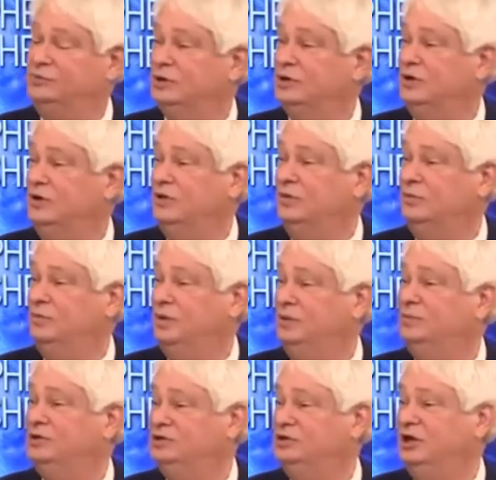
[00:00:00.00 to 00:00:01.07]
judgment called the
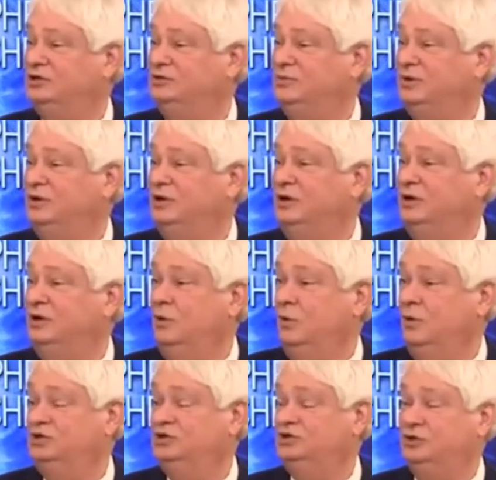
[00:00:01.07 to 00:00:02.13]
Bema judgment,
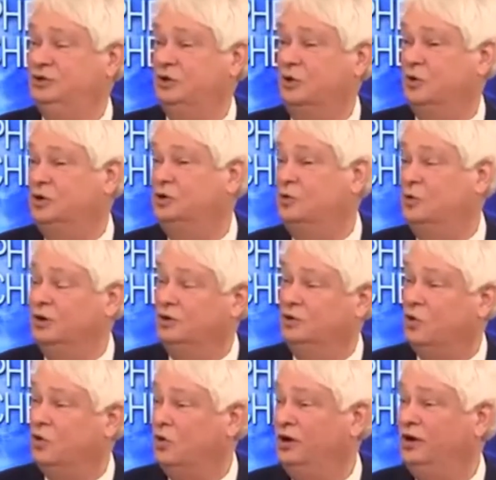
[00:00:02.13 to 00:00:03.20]
which the Greek
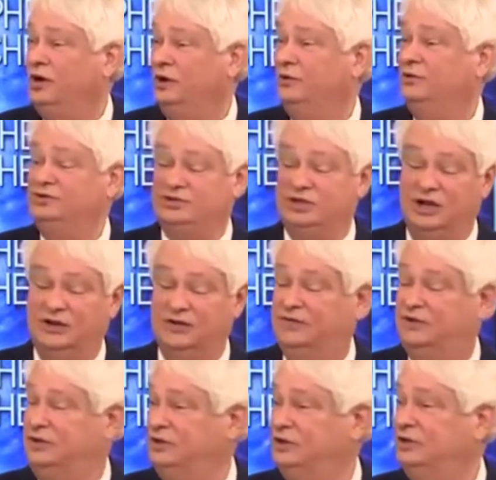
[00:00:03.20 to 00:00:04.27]
word kreno is
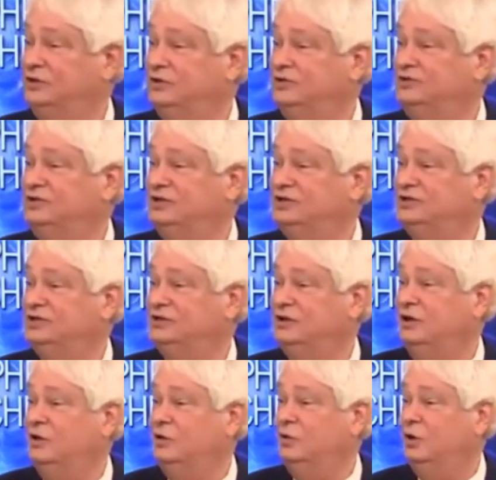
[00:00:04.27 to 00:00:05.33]
not even used. It's
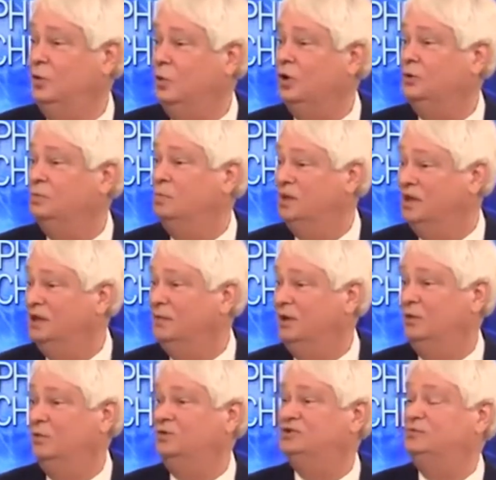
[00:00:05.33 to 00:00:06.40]
a word
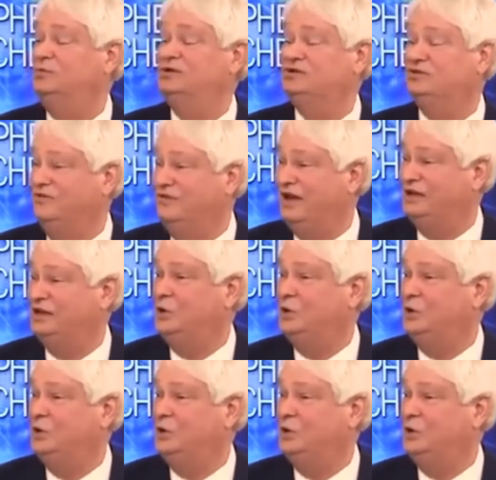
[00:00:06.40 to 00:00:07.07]
bema, which means